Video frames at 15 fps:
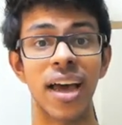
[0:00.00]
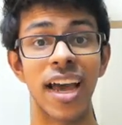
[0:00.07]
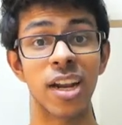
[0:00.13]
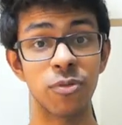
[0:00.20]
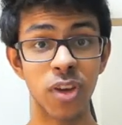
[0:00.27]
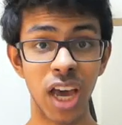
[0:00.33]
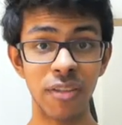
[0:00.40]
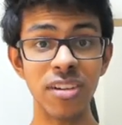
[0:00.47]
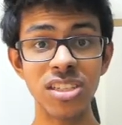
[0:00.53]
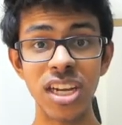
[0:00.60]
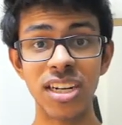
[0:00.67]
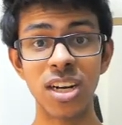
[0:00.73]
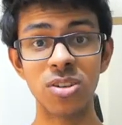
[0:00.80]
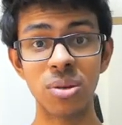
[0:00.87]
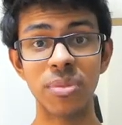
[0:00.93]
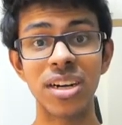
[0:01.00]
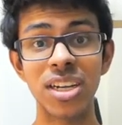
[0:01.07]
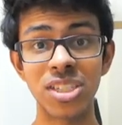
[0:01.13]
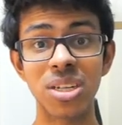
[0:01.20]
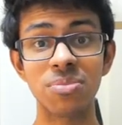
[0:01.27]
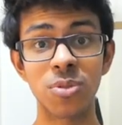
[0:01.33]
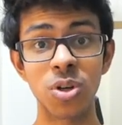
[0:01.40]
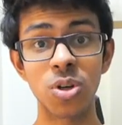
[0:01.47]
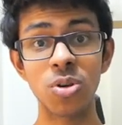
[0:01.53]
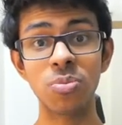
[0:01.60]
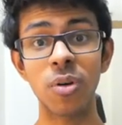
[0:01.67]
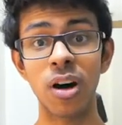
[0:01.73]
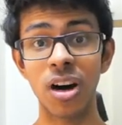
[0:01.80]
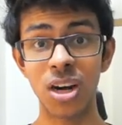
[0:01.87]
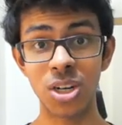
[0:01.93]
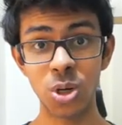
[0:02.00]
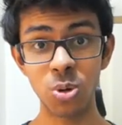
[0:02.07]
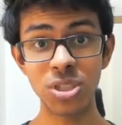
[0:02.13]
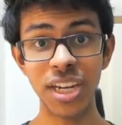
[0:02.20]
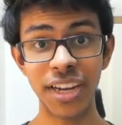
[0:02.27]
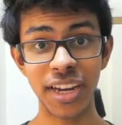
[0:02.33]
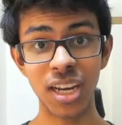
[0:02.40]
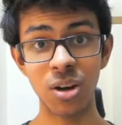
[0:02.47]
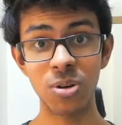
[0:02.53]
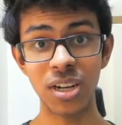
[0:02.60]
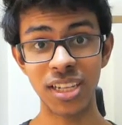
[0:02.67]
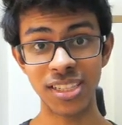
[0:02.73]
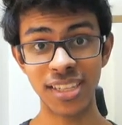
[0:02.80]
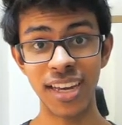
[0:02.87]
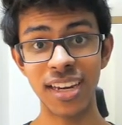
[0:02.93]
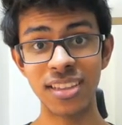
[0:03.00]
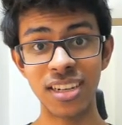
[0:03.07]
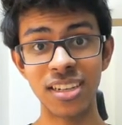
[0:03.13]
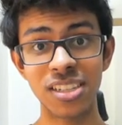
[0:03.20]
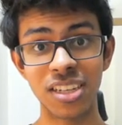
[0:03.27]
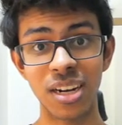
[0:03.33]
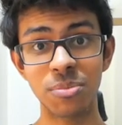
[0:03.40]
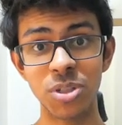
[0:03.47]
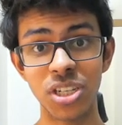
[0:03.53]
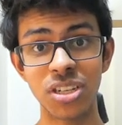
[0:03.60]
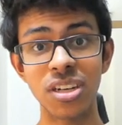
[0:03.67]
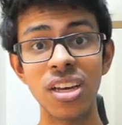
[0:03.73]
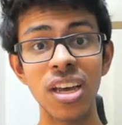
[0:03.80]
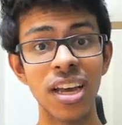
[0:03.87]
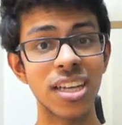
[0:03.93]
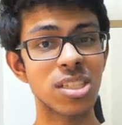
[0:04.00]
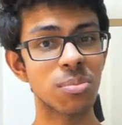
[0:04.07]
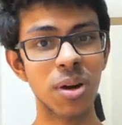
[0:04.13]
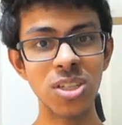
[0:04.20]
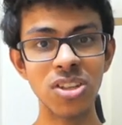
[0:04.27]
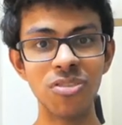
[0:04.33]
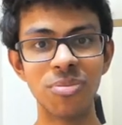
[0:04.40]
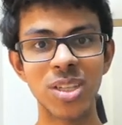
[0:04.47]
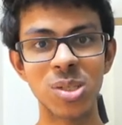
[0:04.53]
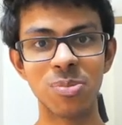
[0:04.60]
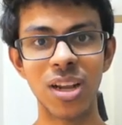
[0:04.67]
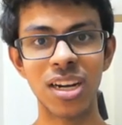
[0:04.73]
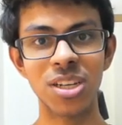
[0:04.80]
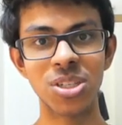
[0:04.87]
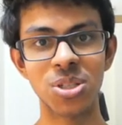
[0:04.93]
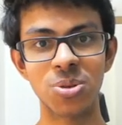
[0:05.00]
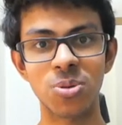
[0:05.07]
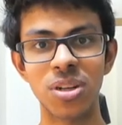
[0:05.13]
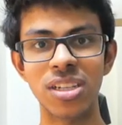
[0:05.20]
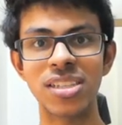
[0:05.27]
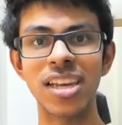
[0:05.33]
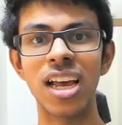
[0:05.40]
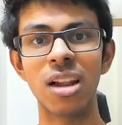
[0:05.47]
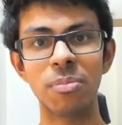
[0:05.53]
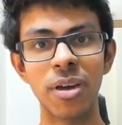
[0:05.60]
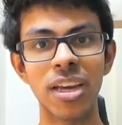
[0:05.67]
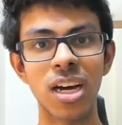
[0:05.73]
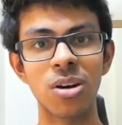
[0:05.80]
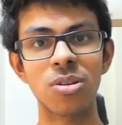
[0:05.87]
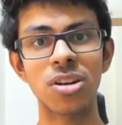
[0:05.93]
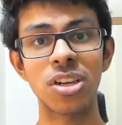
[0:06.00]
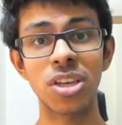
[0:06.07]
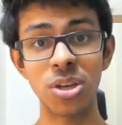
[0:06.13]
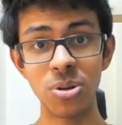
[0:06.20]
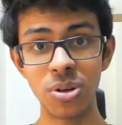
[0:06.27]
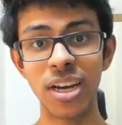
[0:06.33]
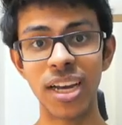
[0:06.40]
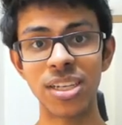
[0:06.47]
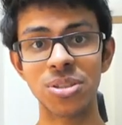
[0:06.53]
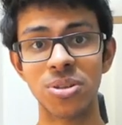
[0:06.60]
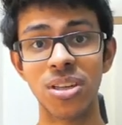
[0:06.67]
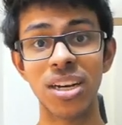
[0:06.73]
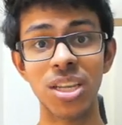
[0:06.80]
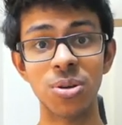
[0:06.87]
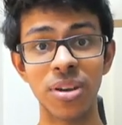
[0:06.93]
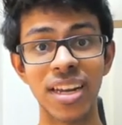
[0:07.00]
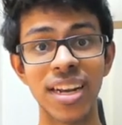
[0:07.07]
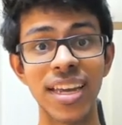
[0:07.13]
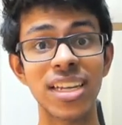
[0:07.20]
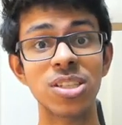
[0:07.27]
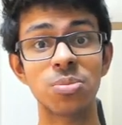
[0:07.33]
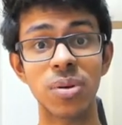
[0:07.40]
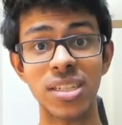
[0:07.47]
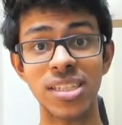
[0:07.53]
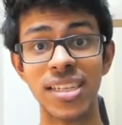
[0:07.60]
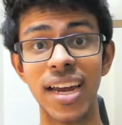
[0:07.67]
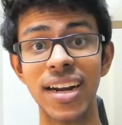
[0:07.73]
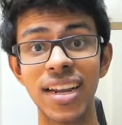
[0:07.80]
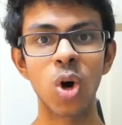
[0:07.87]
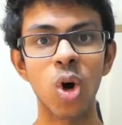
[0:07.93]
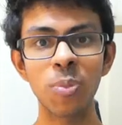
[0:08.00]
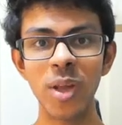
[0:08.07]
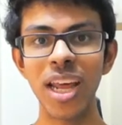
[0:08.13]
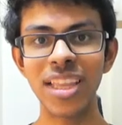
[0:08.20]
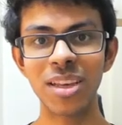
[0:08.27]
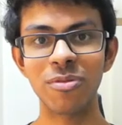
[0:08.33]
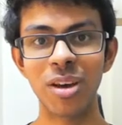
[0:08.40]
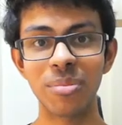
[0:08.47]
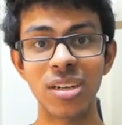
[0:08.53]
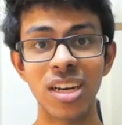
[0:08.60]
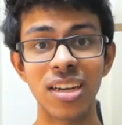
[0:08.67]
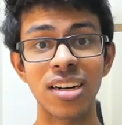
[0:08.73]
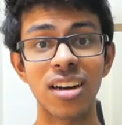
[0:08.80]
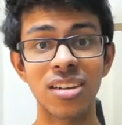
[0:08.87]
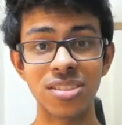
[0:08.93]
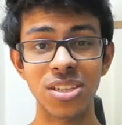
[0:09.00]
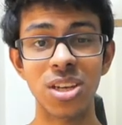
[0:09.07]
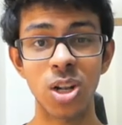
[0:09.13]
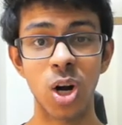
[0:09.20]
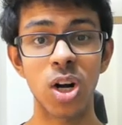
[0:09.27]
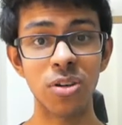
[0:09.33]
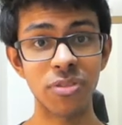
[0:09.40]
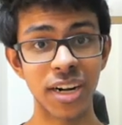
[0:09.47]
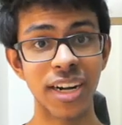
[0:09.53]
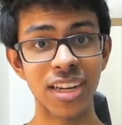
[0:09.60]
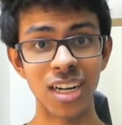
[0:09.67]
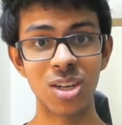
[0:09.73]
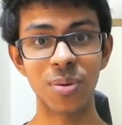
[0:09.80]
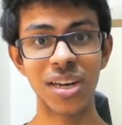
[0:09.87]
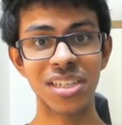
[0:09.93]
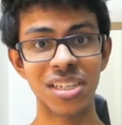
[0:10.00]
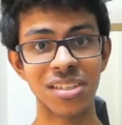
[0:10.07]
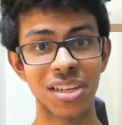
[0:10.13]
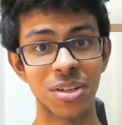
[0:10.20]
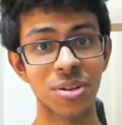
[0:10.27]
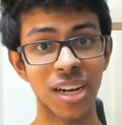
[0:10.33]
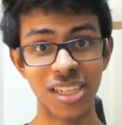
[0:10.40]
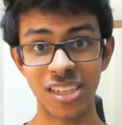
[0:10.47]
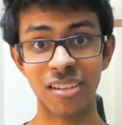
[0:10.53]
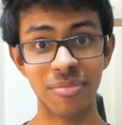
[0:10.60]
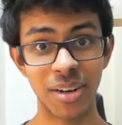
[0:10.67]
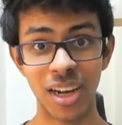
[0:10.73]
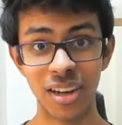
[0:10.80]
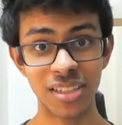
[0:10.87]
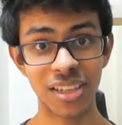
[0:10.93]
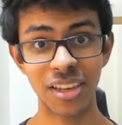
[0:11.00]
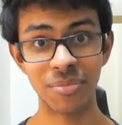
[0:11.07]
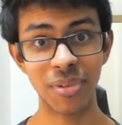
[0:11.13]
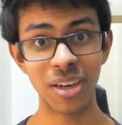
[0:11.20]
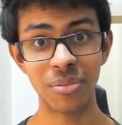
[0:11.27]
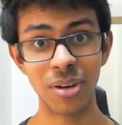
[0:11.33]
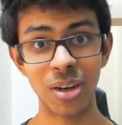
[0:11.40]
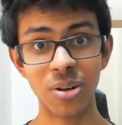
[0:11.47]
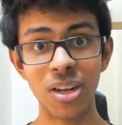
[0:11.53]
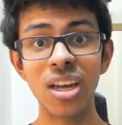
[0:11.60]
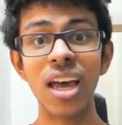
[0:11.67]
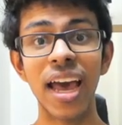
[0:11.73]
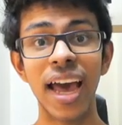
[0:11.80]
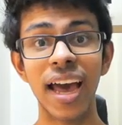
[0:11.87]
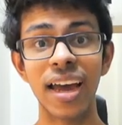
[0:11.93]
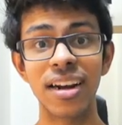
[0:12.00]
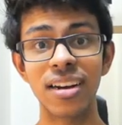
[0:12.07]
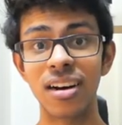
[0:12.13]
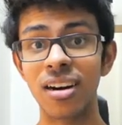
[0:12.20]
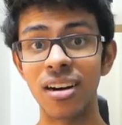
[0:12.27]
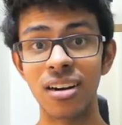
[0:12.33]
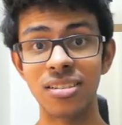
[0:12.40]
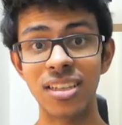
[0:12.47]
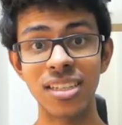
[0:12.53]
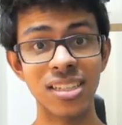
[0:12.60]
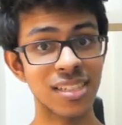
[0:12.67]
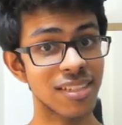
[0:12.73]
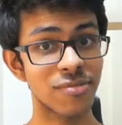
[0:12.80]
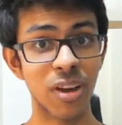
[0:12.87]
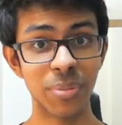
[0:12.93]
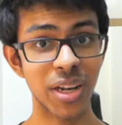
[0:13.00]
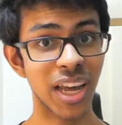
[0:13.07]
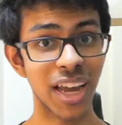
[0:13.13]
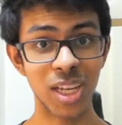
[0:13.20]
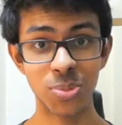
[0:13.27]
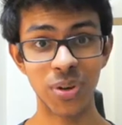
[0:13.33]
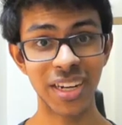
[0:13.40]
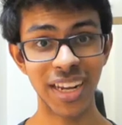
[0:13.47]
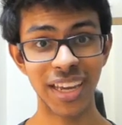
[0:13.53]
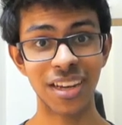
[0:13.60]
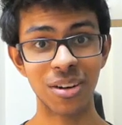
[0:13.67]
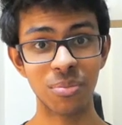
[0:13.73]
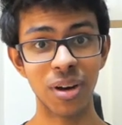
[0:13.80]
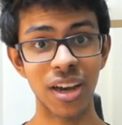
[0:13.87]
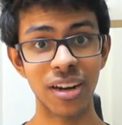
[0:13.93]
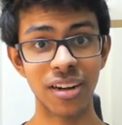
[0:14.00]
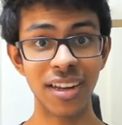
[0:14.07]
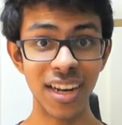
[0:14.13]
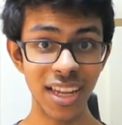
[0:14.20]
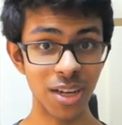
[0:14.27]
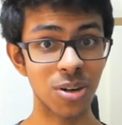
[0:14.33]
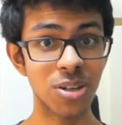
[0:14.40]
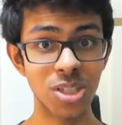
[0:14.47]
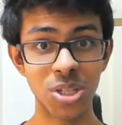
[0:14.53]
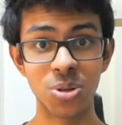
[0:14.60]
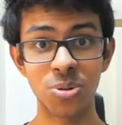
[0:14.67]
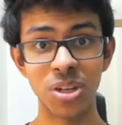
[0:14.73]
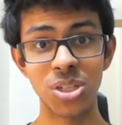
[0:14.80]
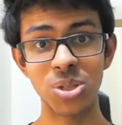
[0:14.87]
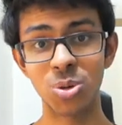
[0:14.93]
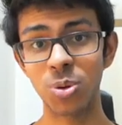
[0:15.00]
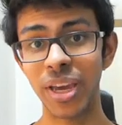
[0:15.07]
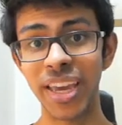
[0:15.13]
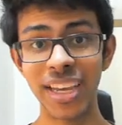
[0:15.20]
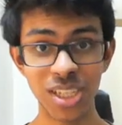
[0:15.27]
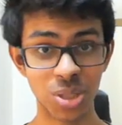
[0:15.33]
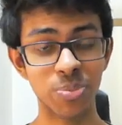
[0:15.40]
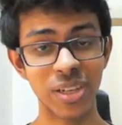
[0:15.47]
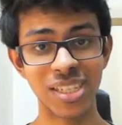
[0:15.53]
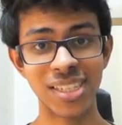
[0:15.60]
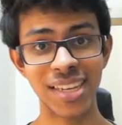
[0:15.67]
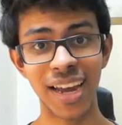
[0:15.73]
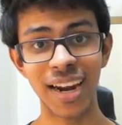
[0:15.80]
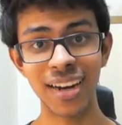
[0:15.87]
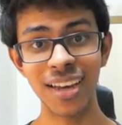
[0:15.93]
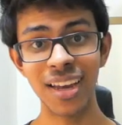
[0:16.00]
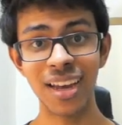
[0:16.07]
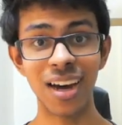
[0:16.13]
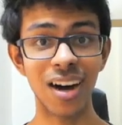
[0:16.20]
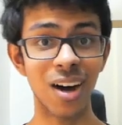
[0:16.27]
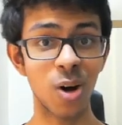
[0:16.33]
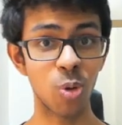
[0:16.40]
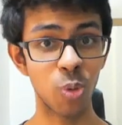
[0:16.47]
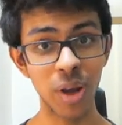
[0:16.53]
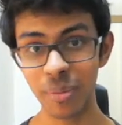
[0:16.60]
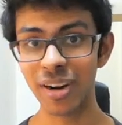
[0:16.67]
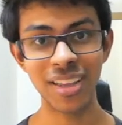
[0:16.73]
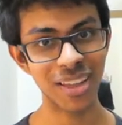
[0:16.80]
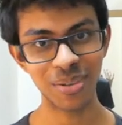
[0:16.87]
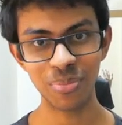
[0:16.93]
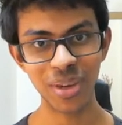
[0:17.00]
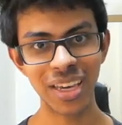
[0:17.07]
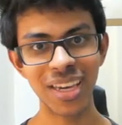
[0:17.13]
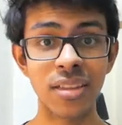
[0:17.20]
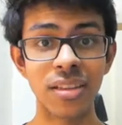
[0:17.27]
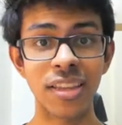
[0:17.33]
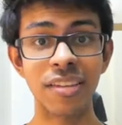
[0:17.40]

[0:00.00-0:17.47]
And if you haven't checked out the mentorship group, do check it out. It's there in the description. It's a bunch of BITS Pilani students helping out you guys so that you can ace BITSAT. Hope you like the webinar. It answers a lot of critical questions that you guys have been asking me about, and this webinar has been taken by really good students who aced BITSAT way better than me.